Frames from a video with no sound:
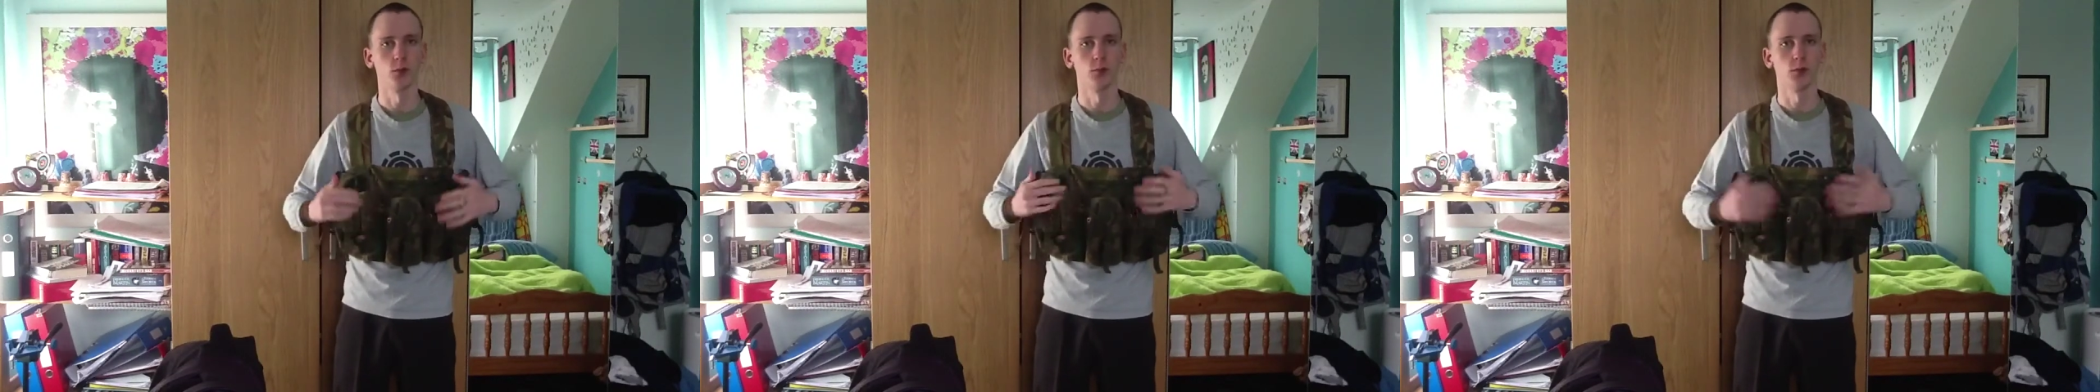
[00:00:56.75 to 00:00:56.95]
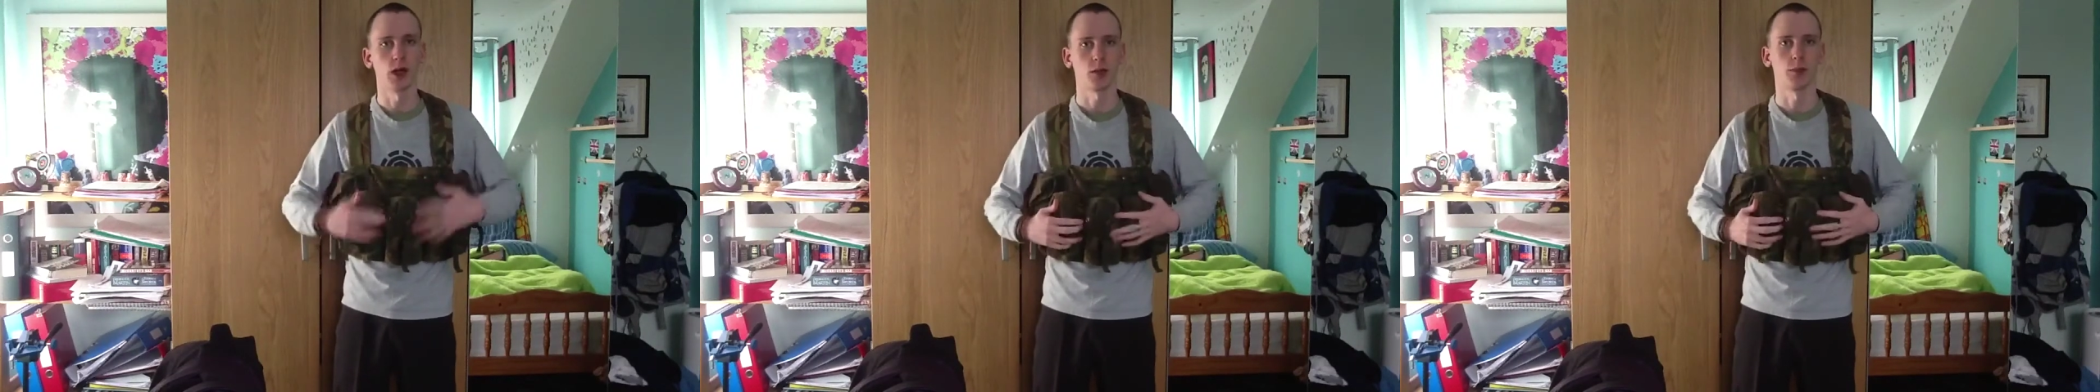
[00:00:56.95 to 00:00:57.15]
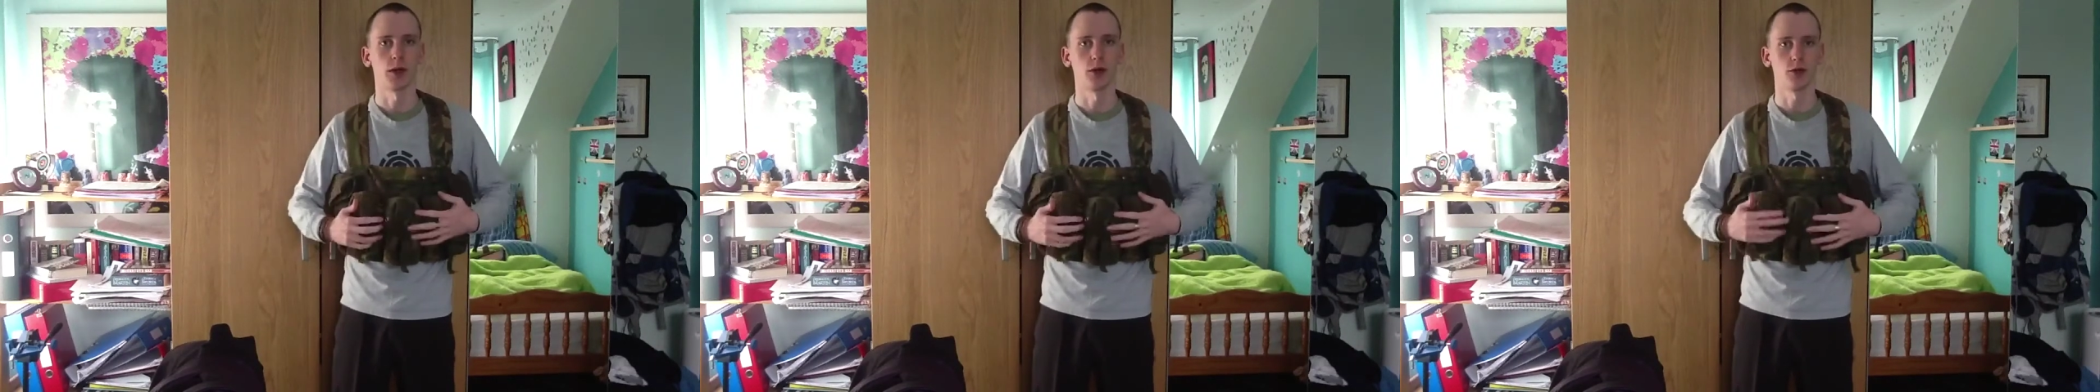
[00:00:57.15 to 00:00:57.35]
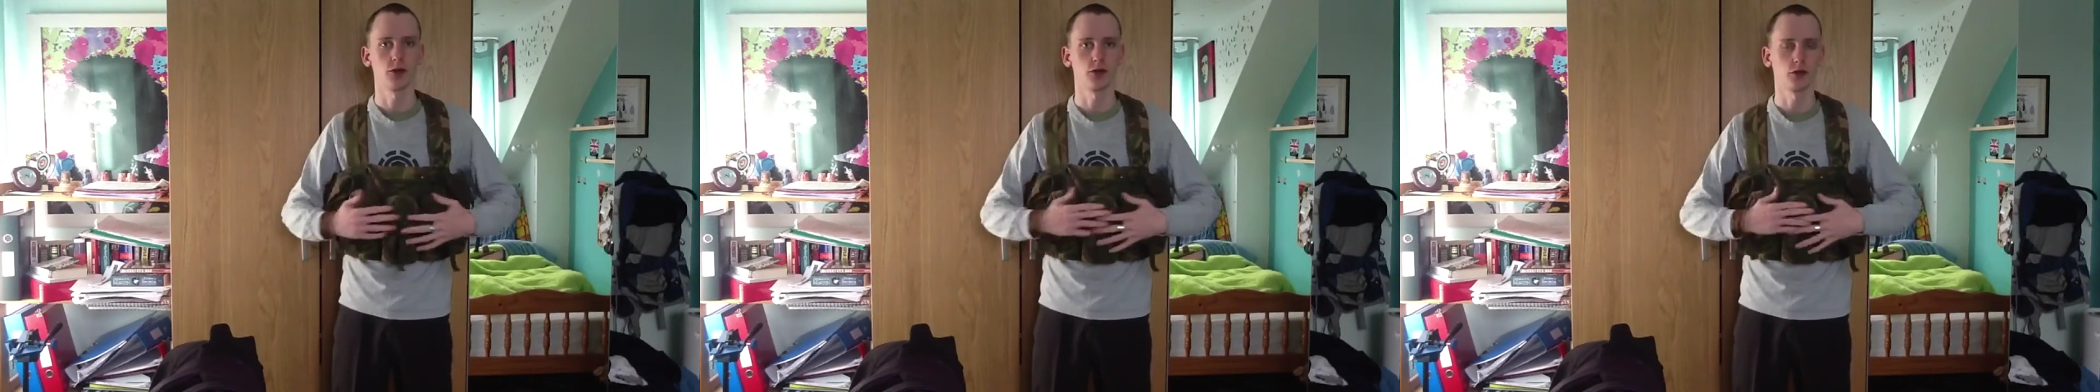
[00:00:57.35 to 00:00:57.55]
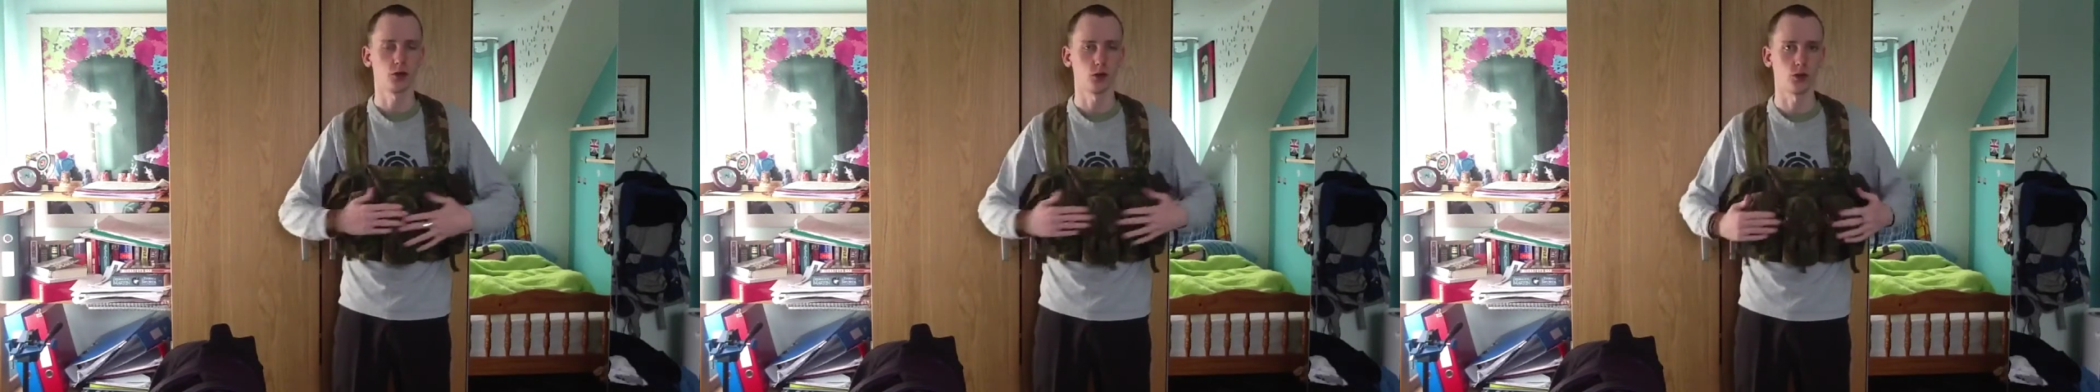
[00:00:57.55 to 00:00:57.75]
mag pouches
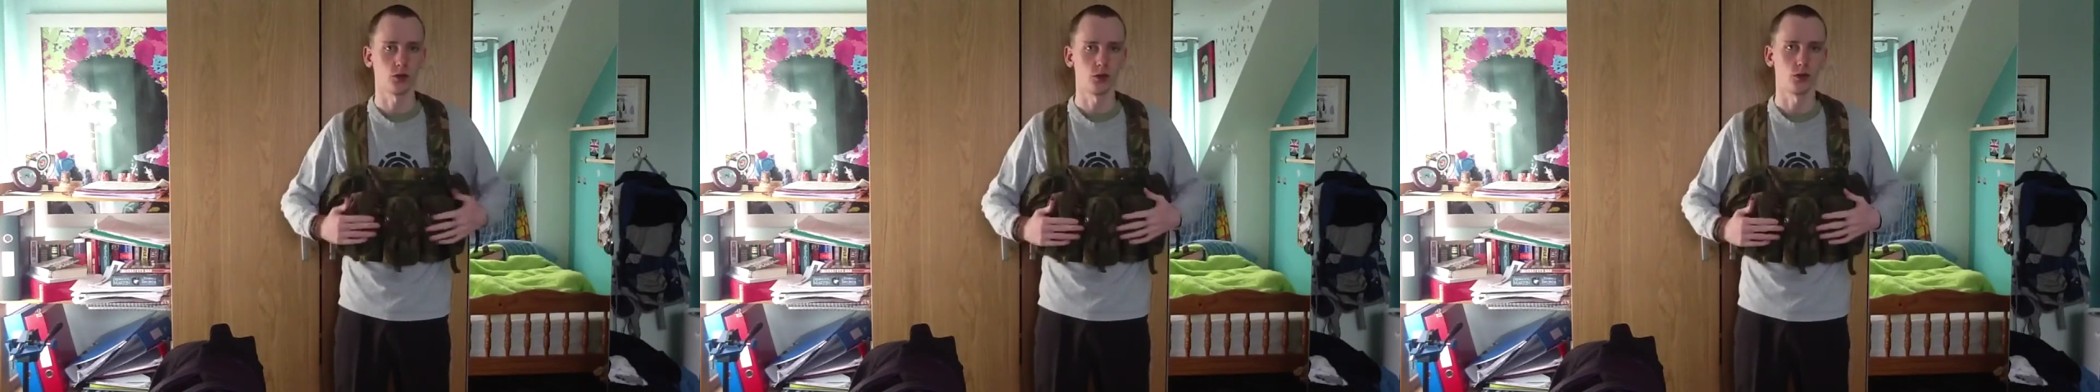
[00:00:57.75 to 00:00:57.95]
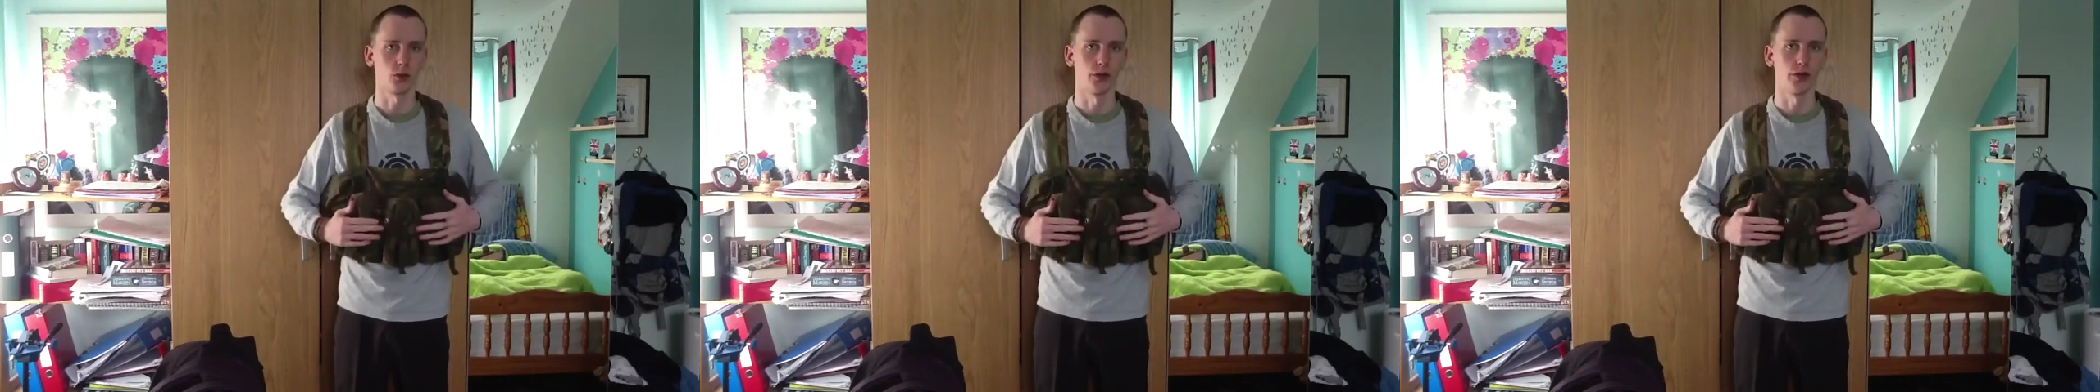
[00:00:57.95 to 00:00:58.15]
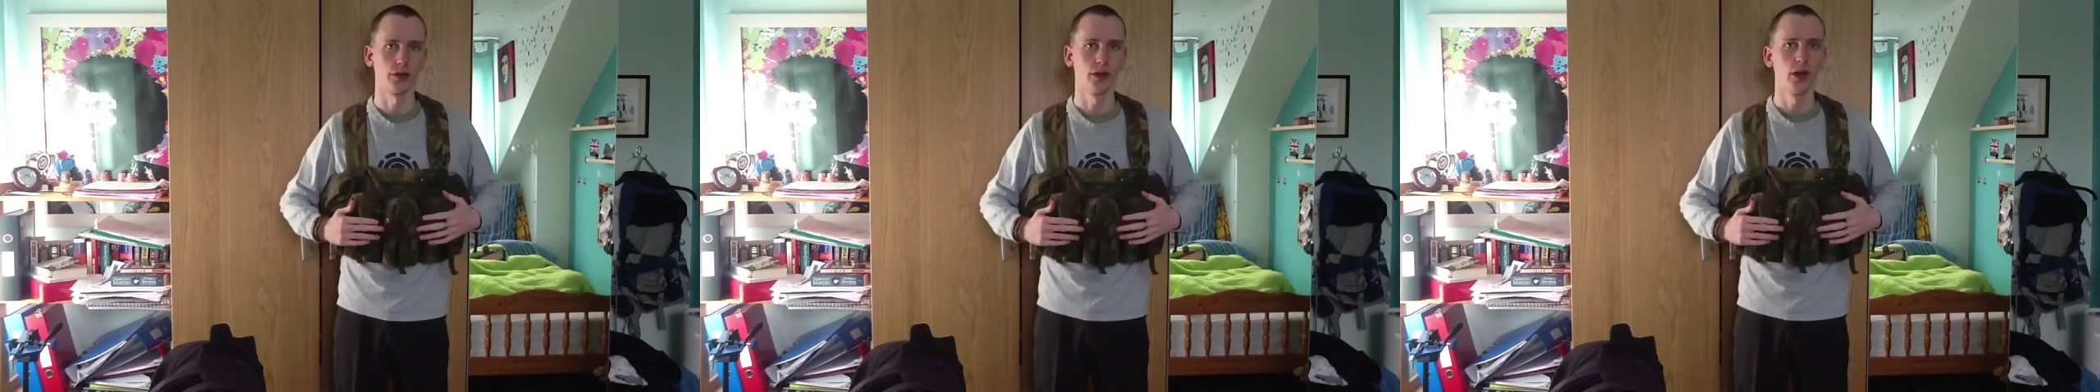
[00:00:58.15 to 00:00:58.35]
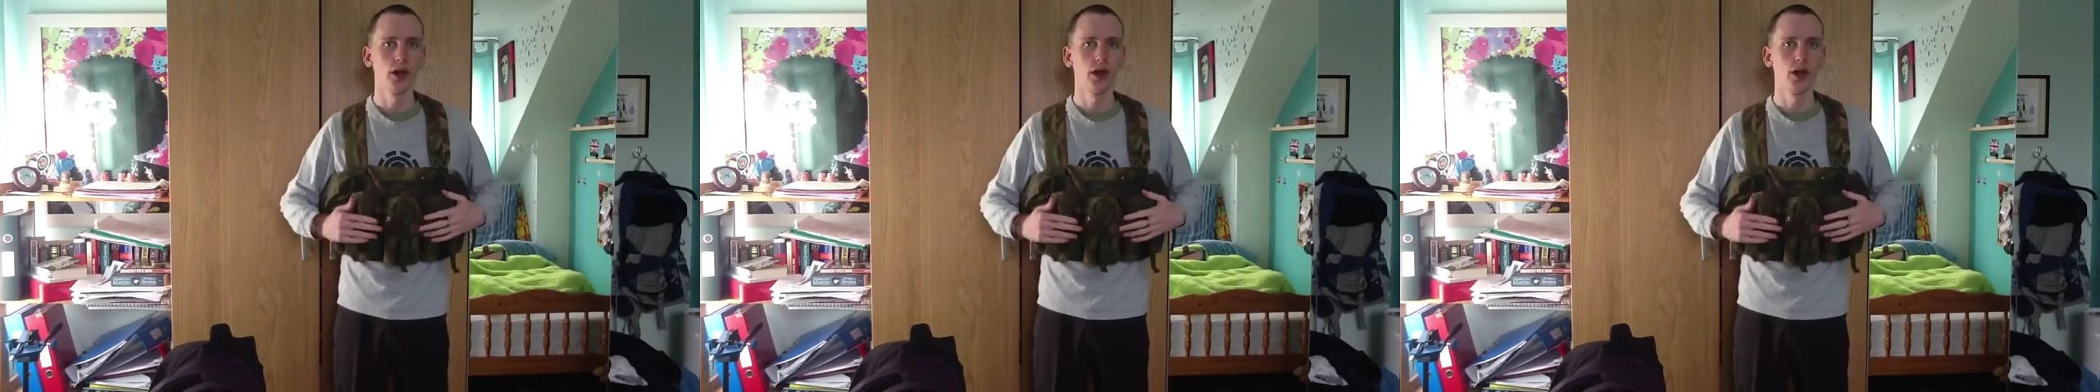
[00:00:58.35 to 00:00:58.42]
across the front.